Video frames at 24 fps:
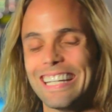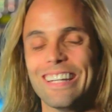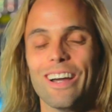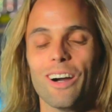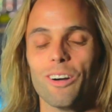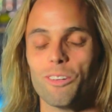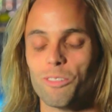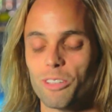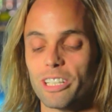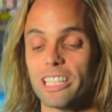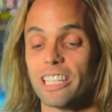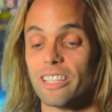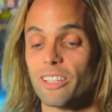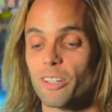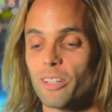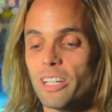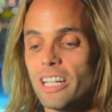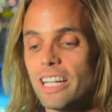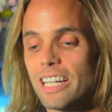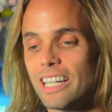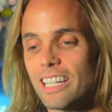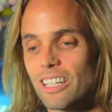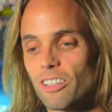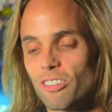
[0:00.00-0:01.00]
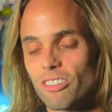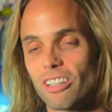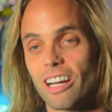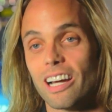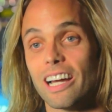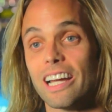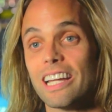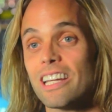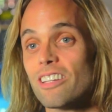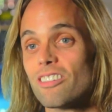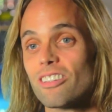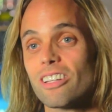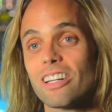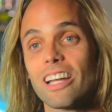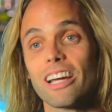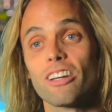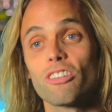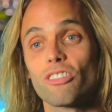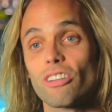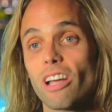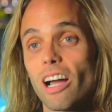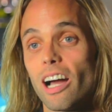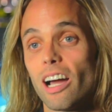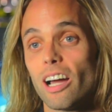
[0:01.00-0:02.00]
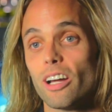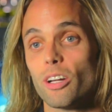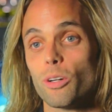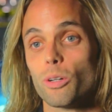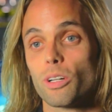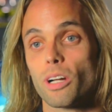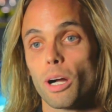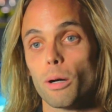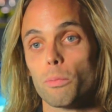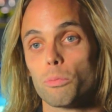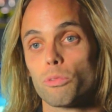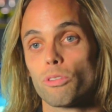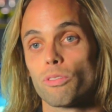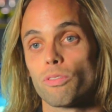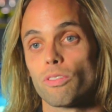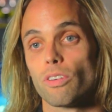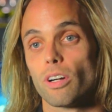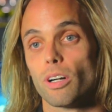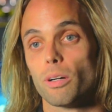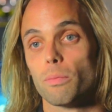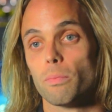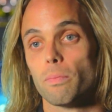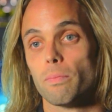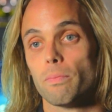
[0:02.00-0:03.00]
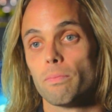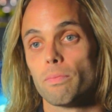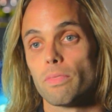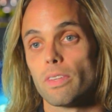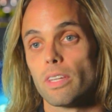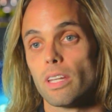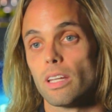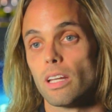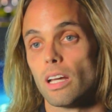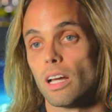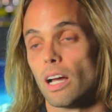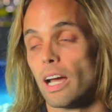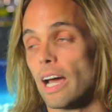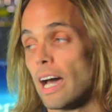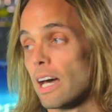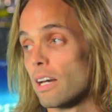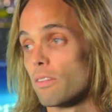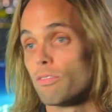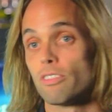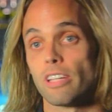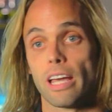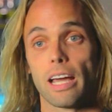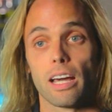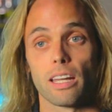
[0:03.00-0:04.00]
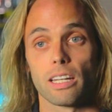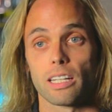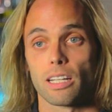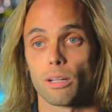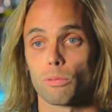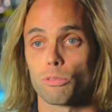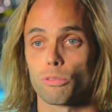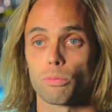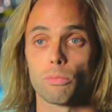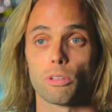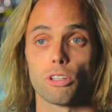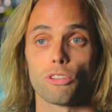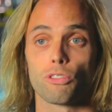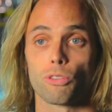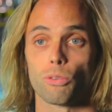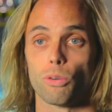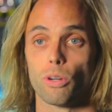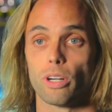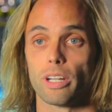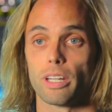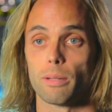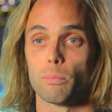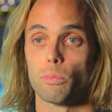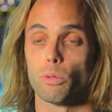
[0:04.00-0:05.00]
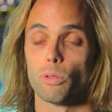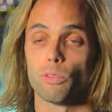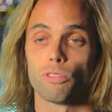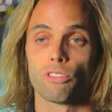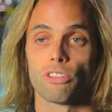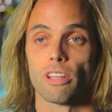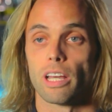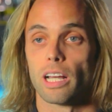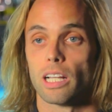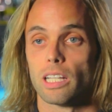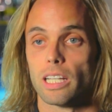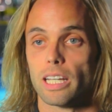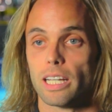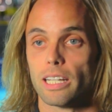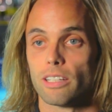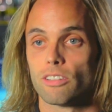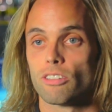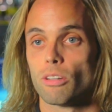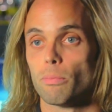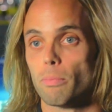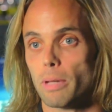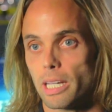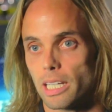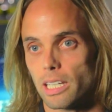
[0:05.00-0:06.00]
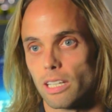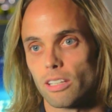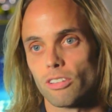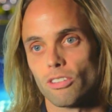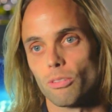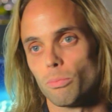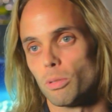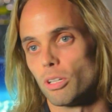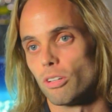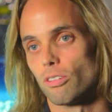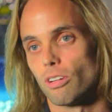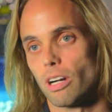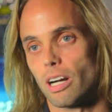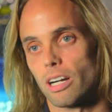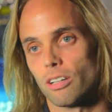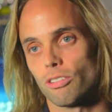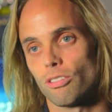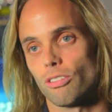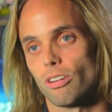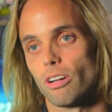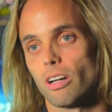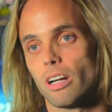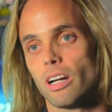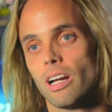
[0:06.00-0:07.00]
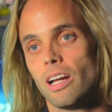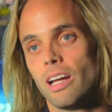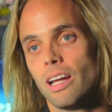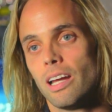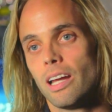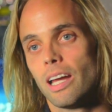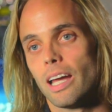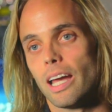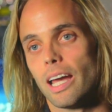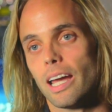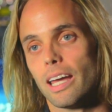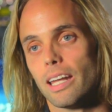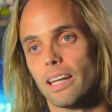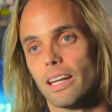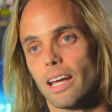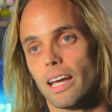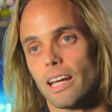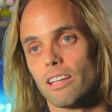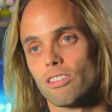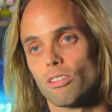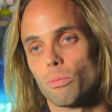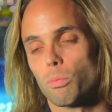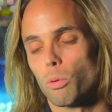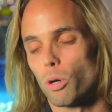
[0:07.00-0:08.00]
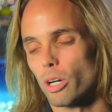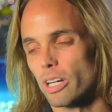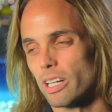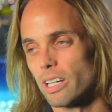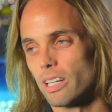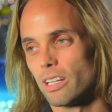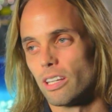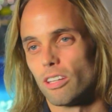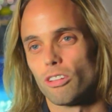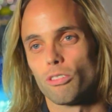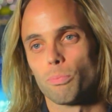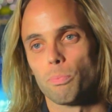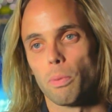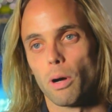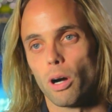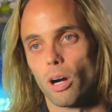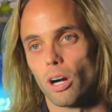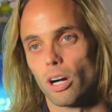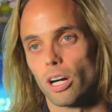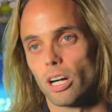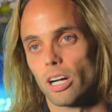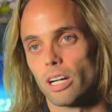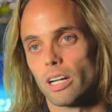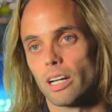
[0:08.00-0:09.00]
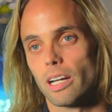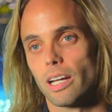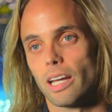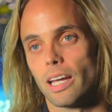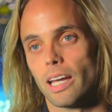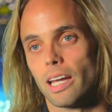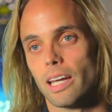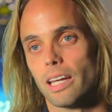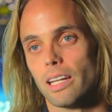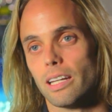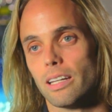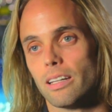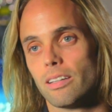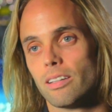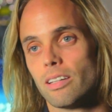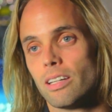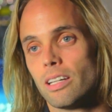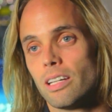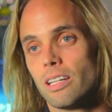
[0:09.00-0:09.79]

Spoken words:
No, really though. He's a nice guy who comes from out of town. He comes from Detroit and moves to LA to make it, to be a rock star, and ends up working in this bar. And